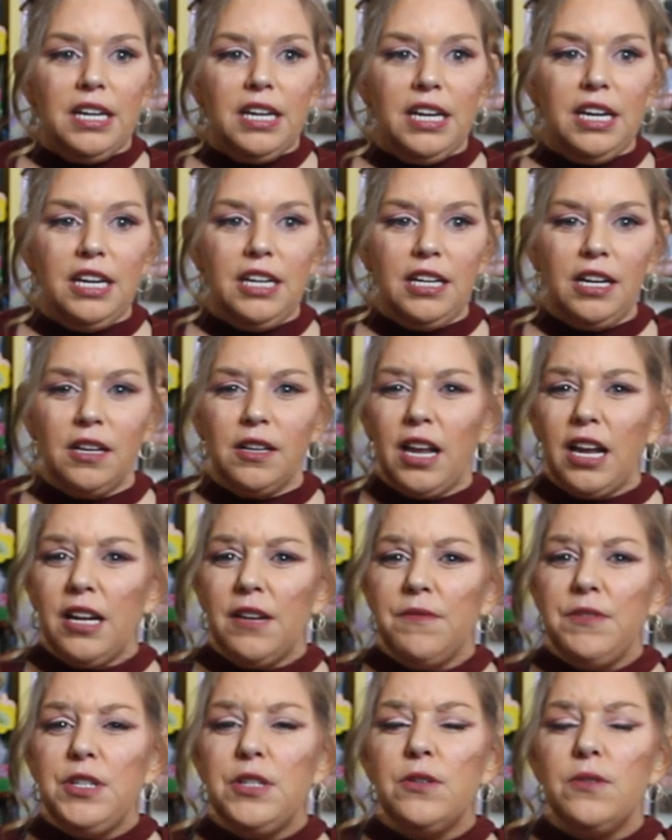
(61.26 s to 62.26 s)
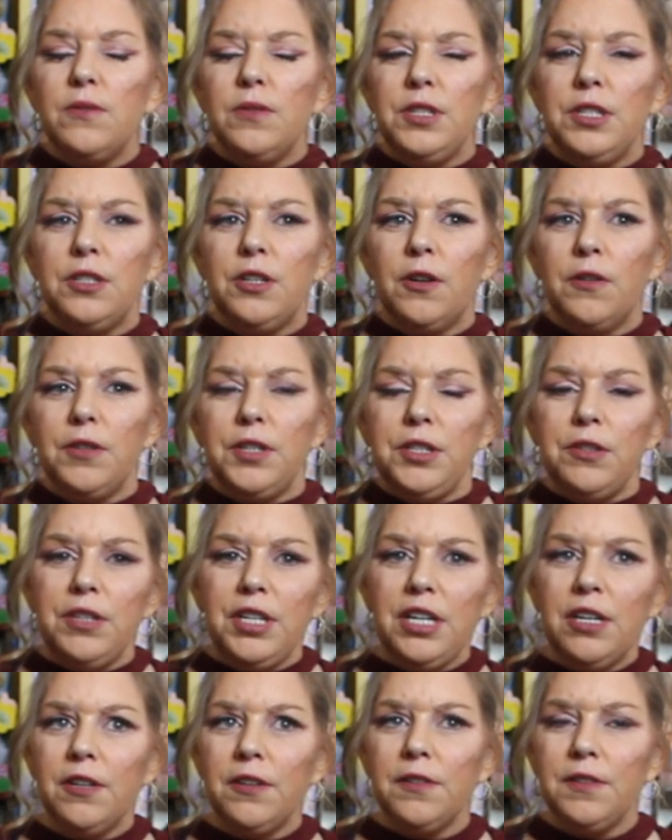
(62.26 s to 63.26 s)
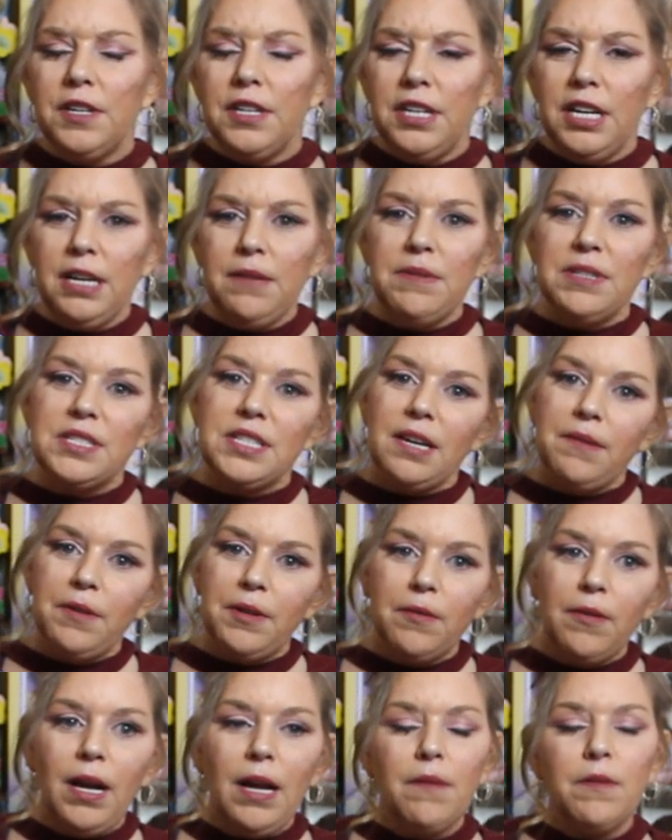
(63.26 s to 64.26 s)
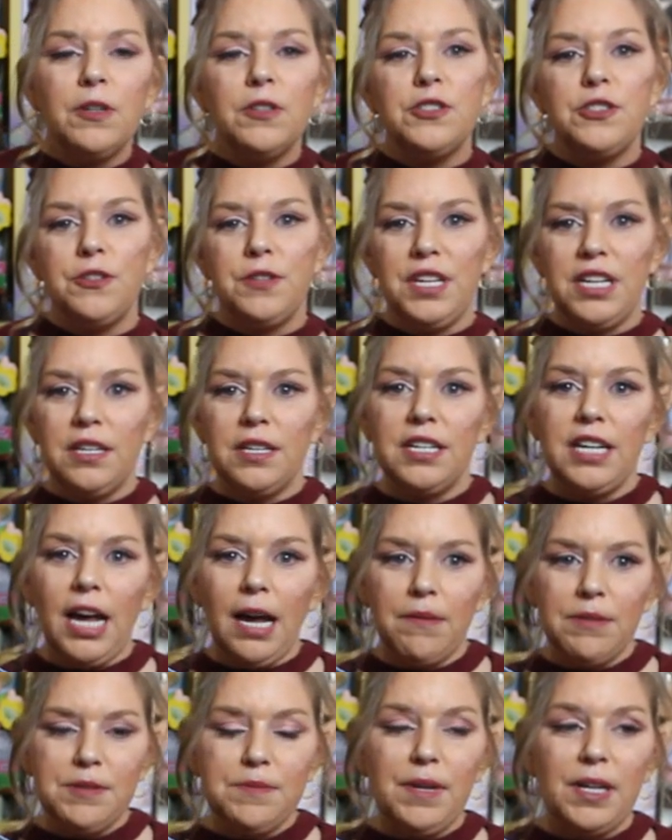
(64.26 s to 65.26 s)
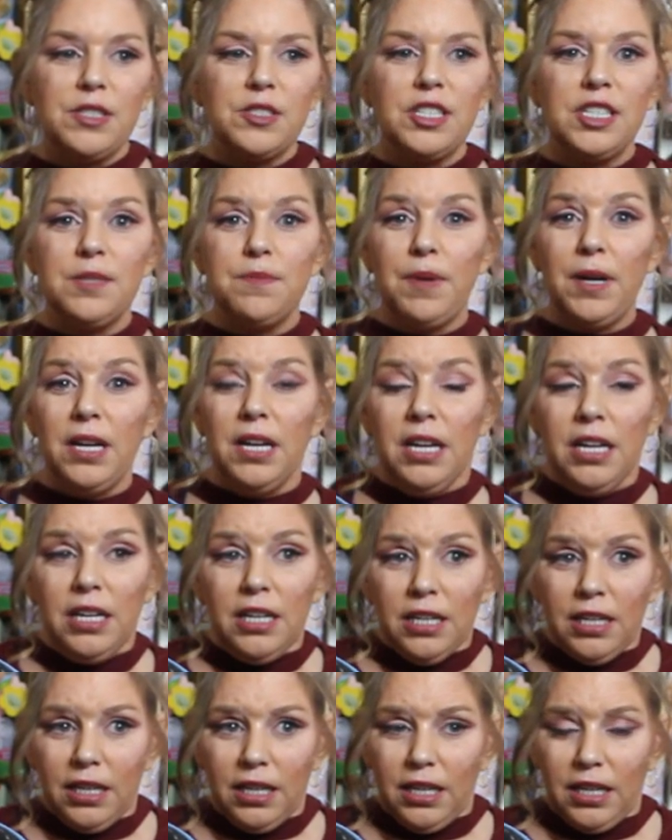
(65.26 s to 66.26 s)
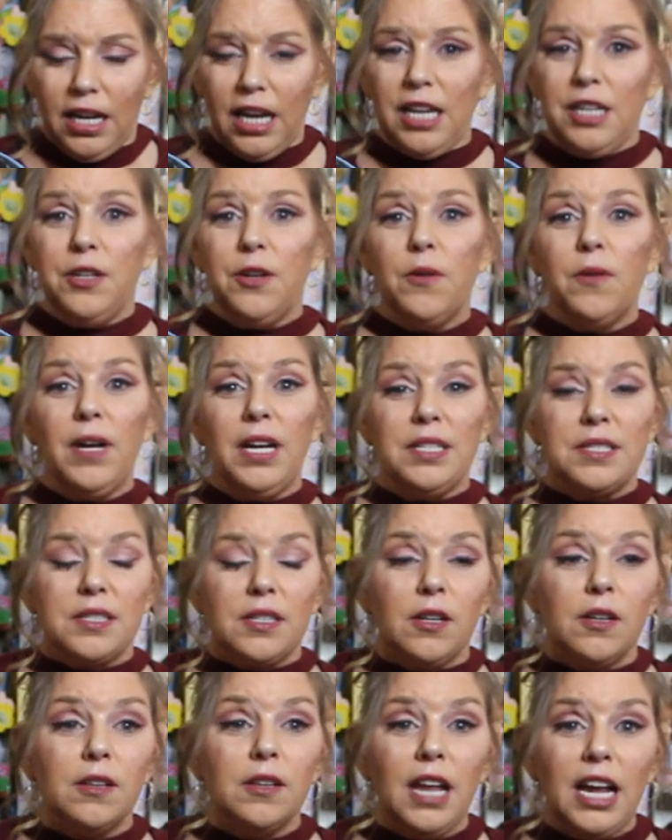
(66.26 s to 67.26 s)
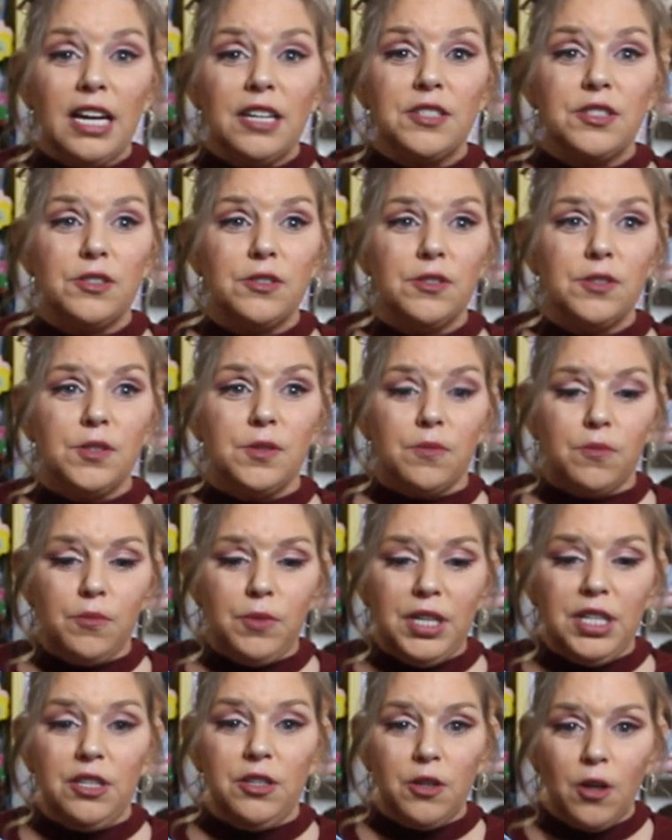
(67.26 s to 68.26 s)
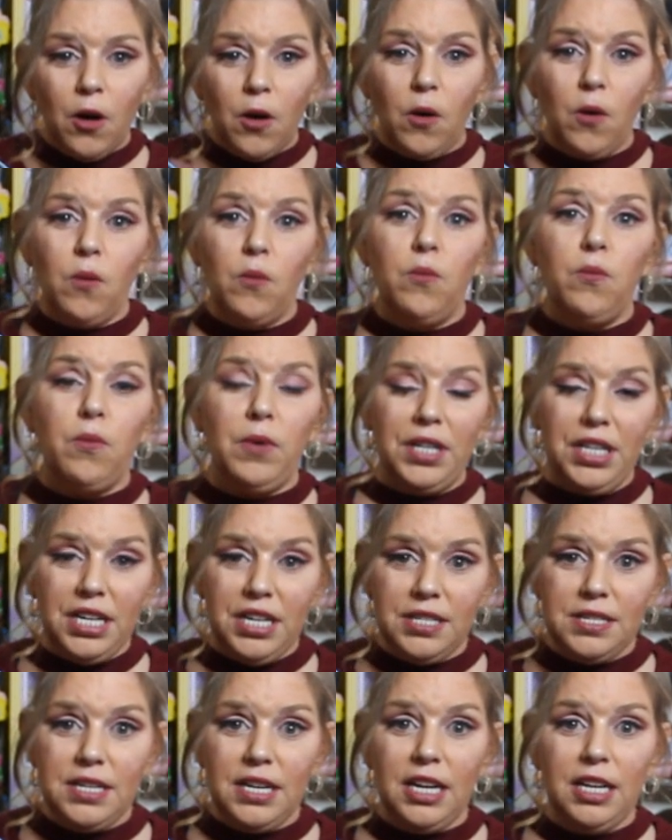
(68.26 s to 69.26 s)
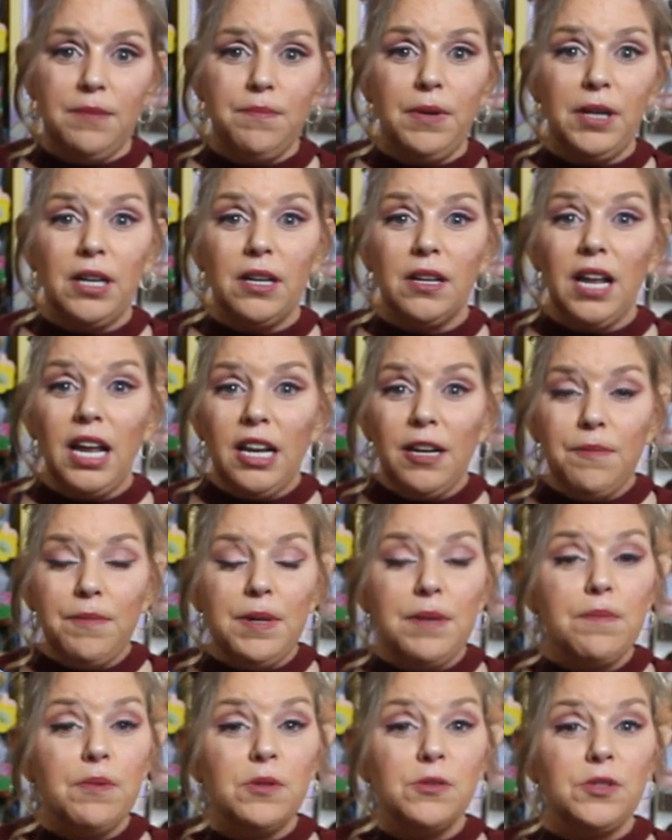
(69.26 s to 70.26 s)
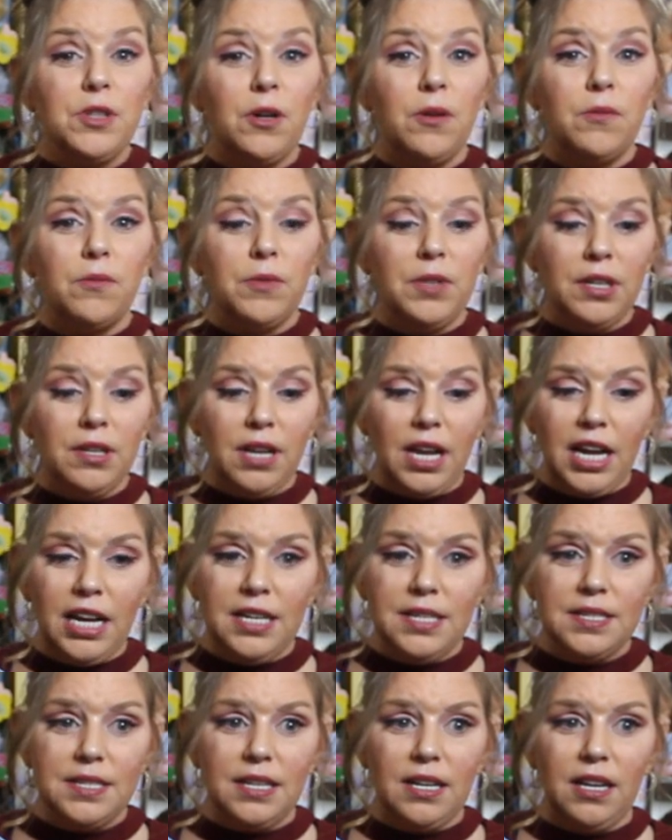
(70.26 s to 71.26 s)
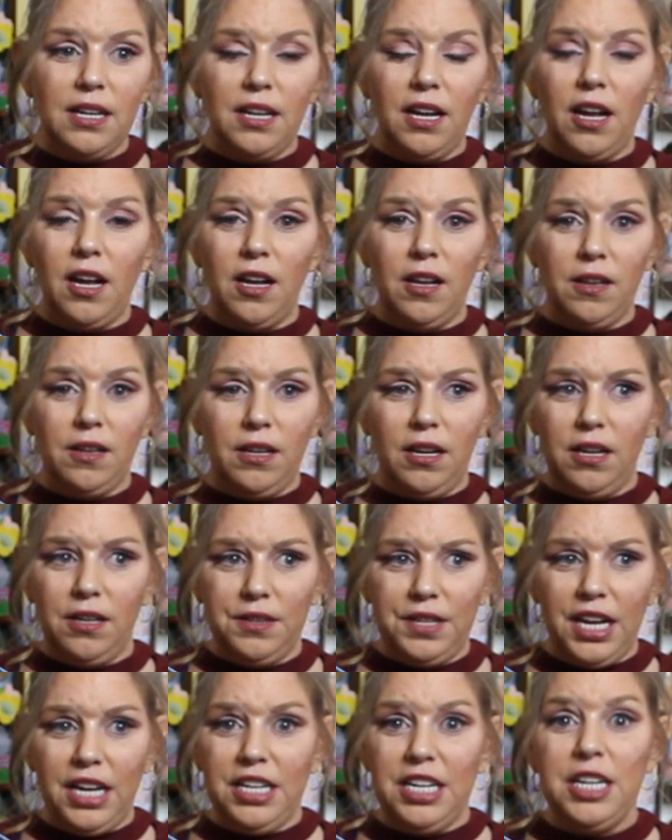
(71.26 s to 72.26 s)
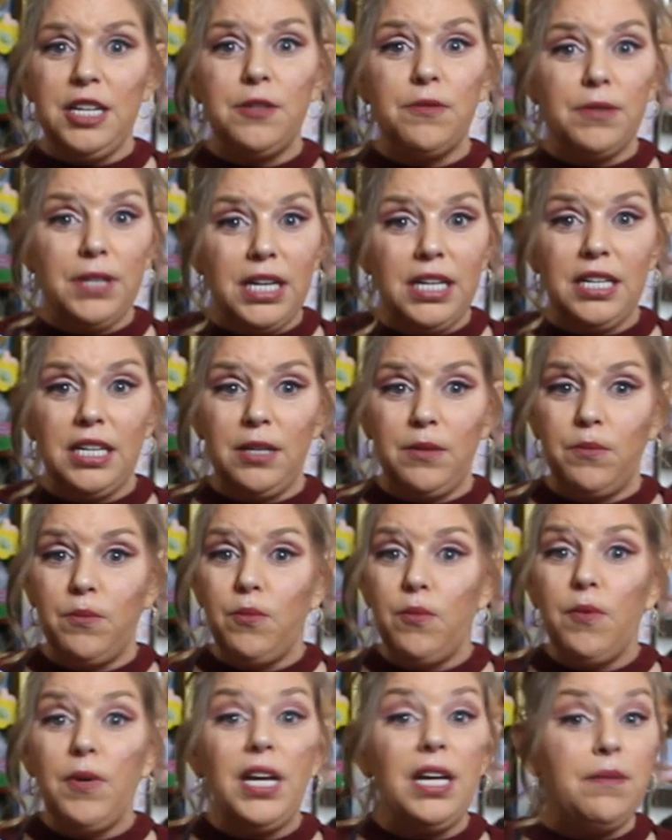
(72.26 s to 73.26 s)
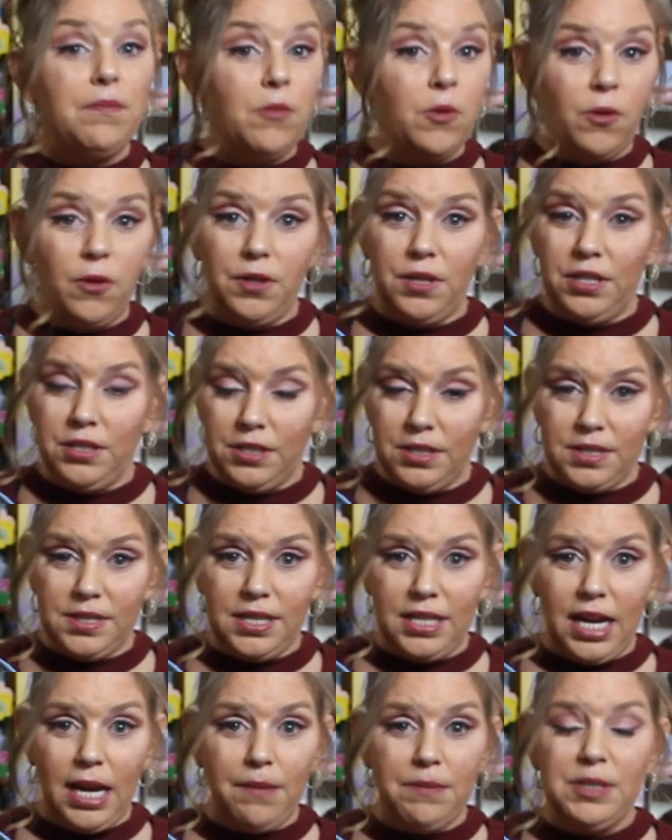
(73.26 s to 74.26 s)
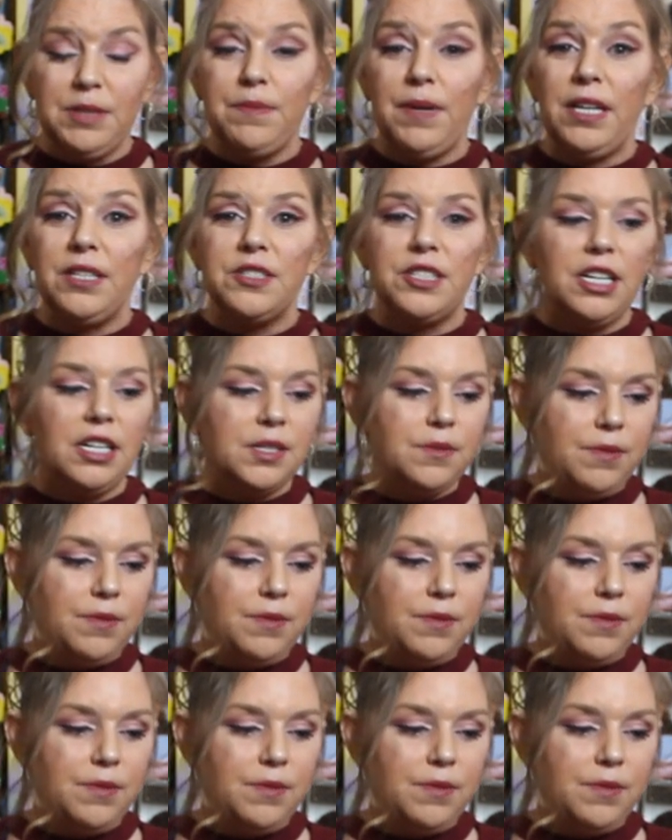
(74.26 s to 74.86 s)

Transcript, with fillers: and a lot of you, you know, you hear the name Xavier Roberts, you think of the Cabbage Patch Kids, but I know as collectors we know what he did, but a lot of people don't realize uh, that he created way more than just the Cabbage Patch Kids.